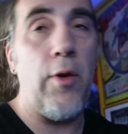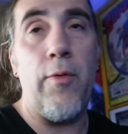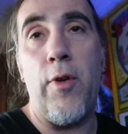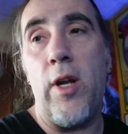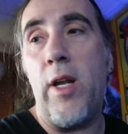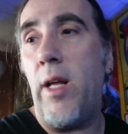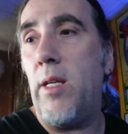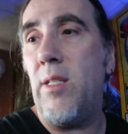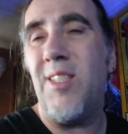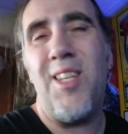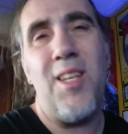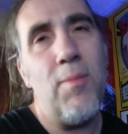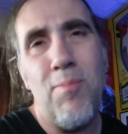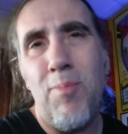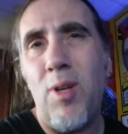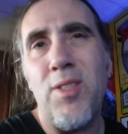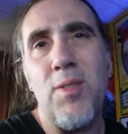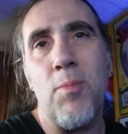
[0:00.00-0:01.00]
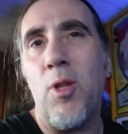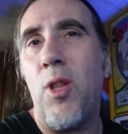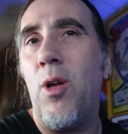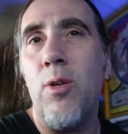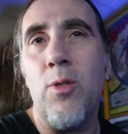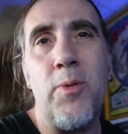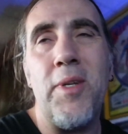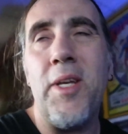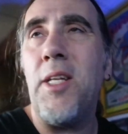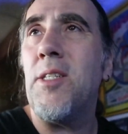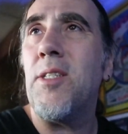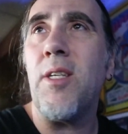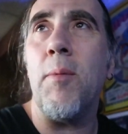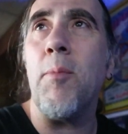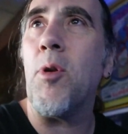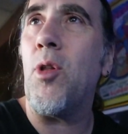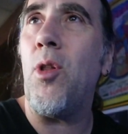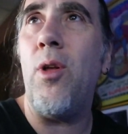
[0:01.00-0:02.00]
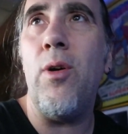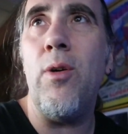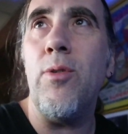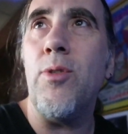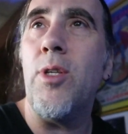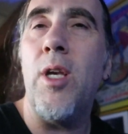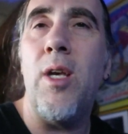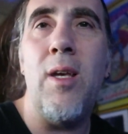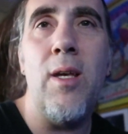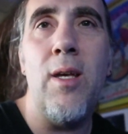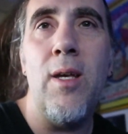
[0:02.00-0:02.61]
they're very nice. Bought some clothes. We needed summer clothes,